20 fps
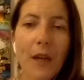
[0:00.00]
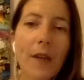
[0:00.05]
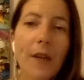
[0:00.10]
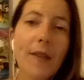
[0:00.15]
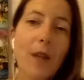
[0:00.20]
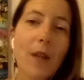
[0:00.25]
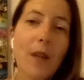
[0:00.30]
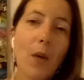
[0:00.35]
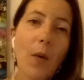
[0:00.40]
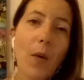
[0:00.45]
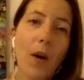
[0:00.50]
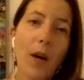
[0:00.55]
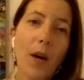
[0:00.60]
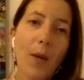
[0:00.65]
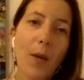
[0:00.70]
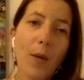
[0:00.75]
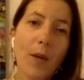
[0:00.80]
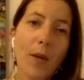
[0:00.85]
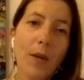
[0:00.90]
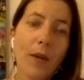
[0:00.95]
So I
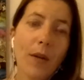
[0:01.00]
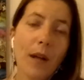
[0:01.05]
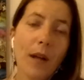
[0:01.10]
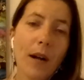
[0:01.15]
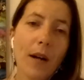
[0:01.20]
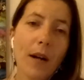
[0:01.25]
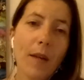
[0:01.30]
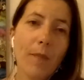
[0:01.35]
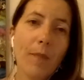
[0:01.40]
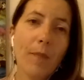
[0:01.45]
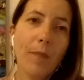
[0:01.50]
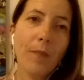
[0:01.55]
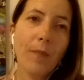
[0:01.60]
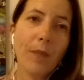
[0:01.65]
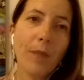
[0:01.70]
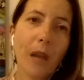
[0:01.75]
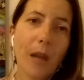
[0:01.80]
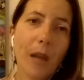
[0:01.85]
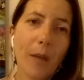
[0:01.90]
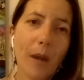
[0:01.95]
will, I'm
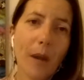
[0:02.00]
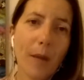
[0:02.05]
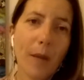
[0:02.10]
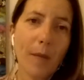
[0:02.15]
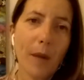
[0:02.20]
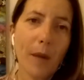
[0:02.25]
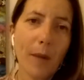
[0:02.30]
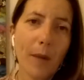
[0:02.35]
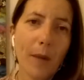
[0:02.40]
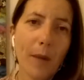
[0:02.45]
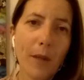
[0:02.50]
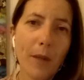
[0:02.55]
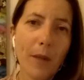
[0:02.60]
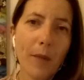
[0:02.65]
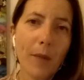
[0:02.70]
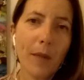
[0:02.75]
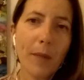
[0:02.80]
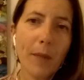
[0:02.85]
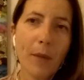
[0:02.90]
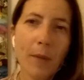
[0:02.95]
going to
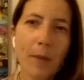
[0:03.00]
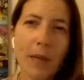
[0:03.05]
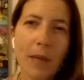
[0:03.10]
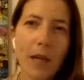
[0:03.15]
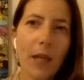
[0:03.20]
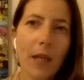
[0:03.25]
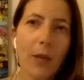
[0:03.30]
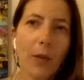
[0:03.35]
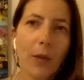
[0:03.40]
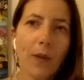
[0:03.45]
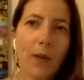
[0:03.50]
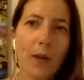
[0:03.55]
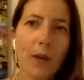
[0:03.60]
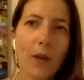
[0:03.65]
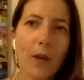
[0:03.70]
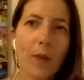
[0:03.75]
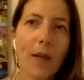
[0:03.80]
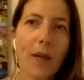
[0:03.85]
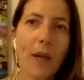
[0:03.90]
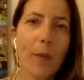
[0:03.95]
be probably early
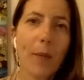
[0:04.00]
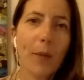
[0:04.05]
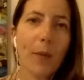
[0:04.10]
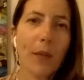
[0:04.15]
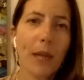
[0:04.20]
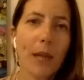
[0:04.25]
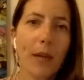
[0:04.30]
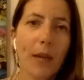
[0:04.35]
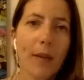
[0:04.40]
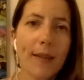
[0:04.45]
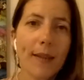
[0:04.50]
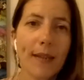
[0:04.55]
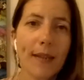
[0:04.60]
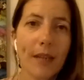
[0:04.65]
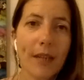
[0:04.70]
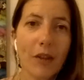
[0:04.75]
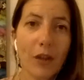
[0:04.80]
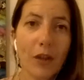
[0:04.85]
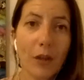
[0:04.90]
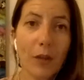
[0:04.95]
October now putting out a
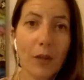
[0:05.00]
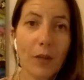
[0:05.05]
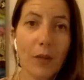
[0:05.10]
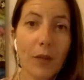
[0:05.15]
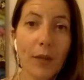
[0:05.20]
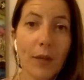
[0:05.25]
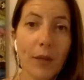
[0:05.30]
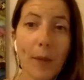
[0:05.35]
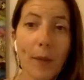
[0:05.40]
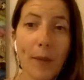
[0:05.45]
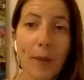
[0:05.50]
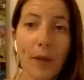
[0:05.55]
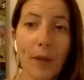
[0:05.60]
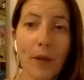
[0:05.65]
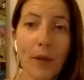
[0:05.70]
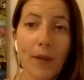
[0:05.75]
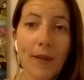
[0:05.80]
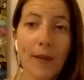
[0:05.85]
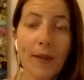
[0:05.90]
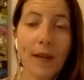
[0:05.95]
schedule of free
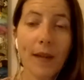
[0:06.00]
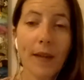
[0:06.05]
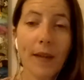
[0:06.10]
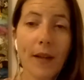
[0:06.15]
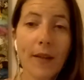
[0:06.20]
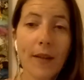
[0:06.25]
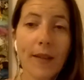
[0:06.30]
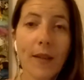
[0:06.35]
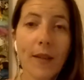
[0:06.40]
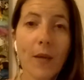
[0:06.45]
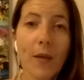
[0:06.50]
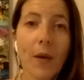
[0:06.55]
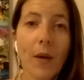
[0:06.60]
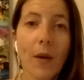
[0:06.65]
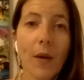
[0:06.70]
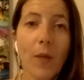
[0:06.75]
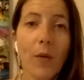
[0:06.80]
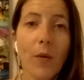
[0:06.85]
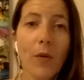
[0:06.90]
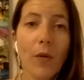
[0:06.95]
webinars, and so
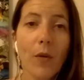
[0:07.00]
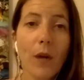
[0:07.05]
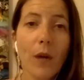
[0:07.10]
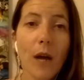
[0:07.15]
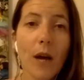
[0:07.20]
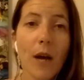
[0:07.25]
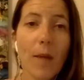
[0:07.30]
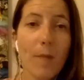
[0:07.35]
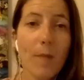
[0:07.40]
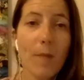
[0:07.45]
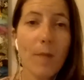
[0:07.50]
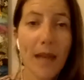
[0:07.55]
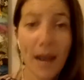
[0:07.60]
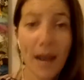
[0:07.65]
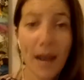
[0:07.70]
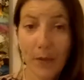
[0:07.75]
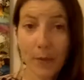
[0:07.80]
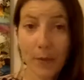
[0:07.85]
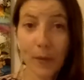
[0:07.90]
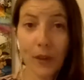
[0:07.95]
I will let
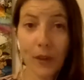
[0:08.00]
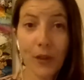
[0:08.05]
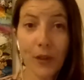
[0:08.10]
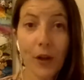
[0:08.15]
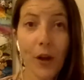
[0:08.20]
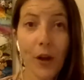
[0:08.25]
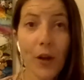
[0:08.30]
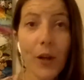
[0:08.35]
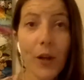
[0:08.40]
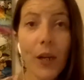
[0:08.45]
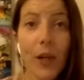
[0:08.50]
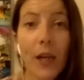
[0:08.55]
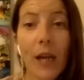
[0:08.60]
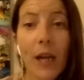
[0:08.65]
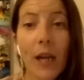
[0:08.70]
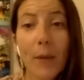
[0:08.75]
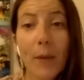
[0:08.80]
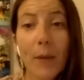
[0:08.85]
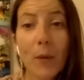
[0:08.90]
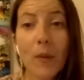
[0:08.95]
everybody know.
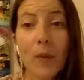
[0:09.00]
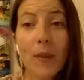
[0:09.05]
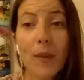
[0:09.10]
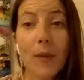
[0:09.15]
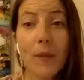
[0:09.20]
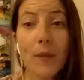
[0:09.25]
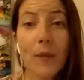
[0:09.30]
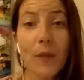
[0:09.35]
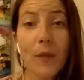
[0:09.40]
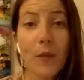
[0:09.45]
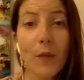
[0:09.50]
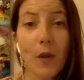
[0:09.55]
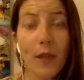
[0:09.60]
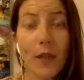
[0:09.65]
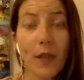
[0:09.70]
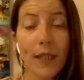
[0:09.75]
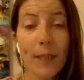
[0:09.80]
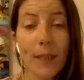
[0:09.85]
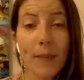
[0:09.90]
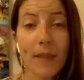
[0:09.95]
But also, if you've got
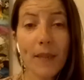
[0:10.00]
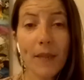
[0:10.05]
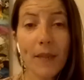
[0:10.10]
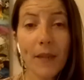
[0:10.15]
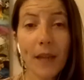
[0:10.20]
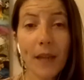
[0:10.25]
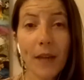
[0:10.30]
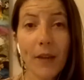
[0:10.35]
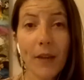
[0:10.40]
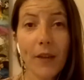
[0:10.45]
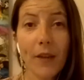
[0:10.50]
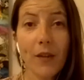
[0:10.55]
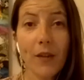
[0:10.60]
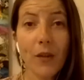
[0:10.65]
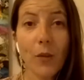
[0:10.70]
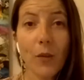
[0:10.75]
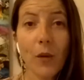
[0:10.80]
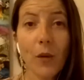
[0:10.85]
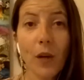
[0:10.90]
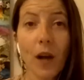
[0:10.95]
any specific areas
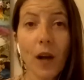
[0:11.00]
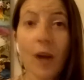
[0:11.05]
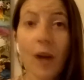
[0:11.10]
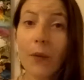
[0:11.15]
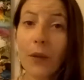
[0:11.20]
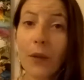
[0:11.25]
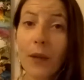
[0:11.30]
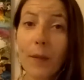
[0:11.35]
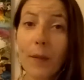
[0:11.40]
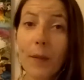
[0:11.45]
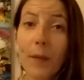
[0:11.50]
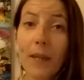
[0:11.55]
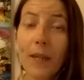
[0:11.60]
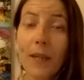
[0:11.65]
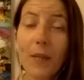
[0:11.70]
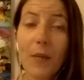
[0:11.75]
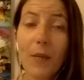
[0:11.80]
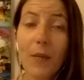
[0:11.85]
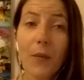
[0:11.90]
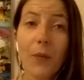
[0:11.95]
you want covering,
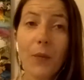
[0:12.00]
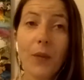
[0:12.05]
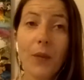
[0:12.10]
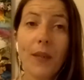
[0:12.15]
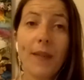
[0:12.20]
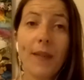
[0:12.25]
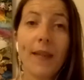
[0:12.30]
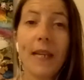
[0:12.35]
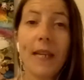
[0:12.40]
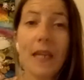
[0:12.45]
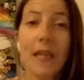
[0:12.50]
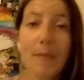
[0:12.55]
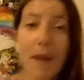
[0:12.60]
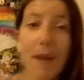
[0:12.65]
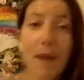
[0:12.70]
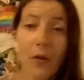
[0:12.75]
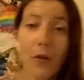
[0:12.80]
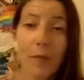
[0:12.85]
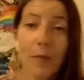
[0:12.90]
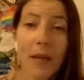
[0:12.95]
please feel free to
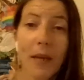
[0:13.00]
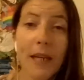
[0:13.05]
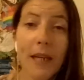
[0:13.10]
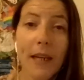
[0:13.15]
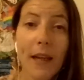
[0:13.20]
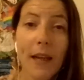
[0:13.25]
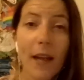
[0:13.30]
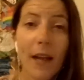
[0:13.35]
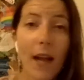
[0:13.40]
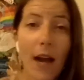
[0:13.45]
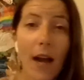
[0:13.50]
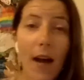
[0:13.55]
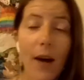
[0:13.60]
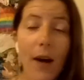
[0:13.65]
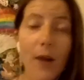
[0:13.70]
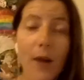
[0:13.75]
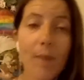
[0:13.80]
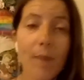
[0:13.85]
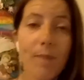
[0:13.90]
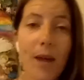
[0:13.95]
email me. You
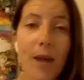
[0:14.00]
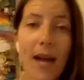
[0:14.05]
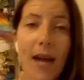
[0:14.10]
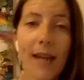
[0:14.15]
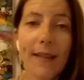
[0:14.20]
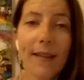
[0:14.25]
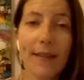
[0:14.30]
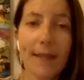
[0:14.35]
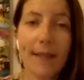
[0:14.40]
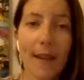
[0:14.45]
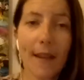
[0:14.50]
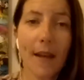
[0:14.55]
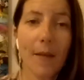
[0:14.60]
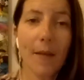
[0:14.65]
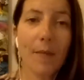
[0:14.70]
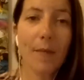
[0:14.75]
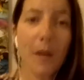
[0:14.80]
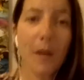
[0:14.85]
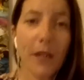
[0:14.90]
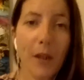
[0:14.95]

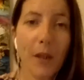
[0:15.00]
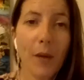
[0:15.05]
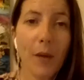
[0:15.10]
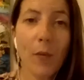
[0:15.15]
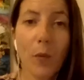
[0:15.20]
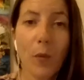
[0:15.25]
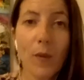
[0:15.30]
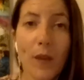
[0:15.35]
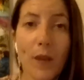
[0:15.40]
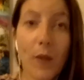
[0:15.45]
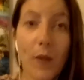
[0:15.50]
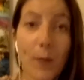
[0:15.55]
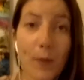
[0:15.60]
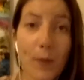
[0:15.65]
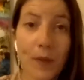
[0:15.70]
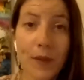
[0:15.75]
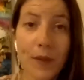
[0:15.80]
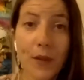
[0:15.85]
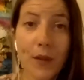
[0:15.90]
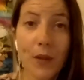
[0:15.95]
know, I'm always
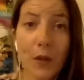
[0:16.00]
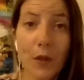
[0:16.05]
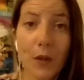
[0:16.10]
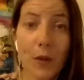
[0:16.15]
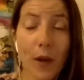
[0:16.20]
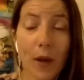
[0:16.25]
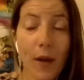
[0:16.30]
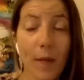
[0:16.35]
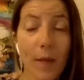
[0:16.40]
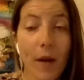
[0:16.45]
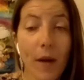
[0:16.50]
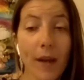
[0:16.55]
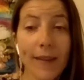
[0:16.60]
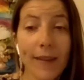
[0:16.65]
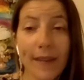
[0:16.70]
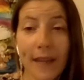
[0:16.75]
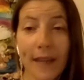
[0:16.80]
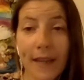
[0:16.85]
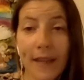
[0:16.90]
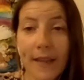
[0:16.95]
open to
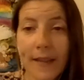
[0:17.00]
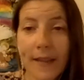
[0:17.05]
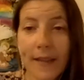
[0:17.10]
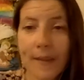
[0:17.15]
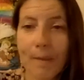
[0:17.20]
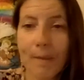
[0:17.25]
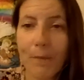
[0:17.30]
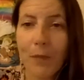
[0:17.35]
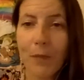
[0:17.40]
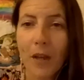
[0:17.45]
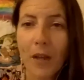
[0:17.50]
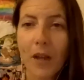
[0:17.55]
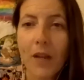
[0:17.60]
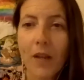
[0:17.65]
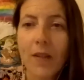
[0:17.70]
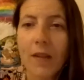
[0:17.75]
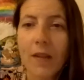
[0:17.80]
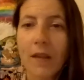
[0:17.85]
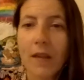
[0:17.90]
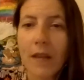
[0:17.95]
ideas.
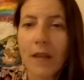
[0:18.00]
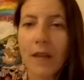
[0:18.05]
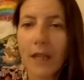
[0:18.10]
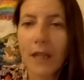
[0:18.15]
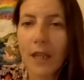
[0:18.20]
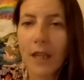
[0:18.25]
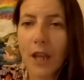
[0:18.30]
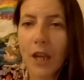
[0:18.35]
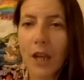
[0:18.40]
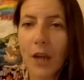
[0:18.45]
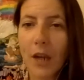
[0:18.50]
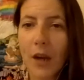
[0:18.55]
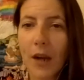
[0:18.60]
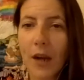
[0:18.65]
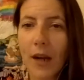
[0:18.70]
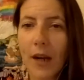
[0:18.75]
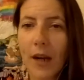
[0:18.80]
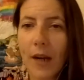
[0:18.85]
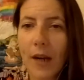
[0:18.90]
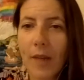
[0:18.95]
So thank you.
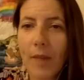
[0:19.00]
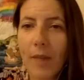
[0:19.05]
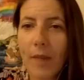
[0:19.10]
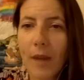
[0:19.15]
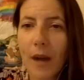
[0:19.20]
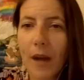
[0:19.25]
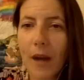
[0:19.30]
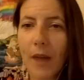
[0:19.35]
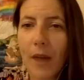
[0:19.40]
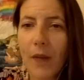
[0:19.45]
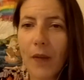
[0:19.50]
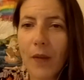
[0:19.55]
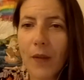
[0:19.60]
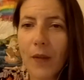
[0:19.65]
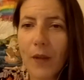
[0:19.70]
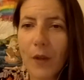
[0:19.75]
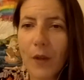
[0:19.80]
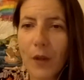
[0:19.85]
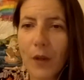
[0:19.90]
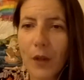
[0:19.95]
I've
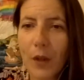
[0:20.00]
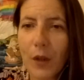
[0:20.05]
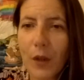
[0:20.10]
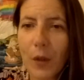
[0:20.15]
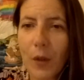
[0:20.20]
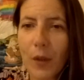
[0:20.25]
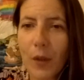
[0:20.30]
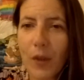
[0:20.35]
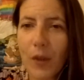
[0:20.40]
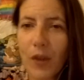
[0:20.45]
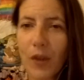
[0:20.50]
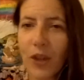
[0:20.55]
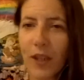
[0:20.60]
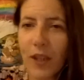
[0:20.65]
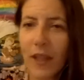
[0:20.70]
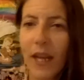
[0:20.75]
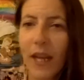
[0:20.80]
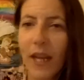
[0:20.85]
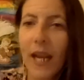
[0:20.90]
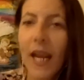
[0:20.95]
also got a
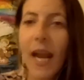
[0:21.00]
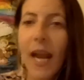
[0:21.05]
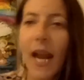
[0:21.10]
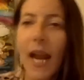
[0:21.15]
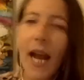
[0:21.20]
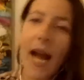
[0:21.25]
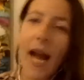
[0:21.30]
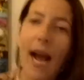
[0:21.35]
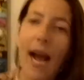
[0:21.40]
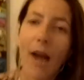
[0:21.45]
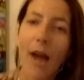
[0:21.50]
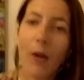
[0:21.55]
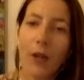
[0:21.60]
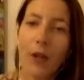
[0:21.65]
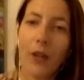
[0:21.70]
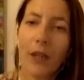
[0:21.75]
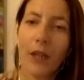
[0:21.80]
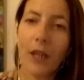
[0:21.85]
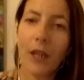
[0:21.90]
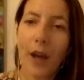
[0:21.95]
question. How
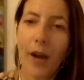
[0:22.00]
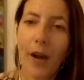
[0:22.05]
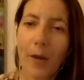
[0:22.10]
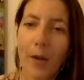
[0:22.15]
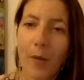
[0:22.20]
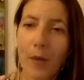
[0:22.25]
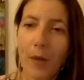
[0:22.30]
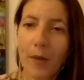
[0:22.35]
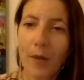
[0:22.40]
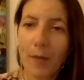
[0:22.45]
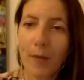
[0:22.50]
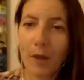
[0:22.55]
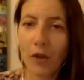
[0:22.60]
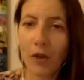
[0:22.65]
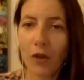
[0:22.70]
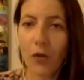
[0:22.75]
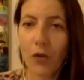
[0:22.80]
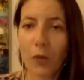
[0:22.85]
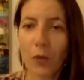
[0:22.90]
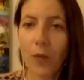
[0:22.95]
can I cope with
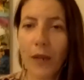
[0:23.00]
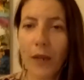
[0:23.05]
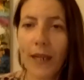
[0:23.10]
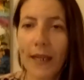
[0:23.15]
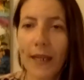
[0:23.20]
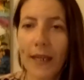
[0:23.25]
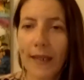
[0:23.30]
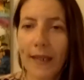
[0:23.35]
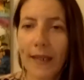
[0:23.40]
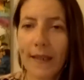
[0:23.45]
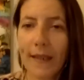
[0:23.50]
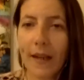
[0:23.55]
emotional release?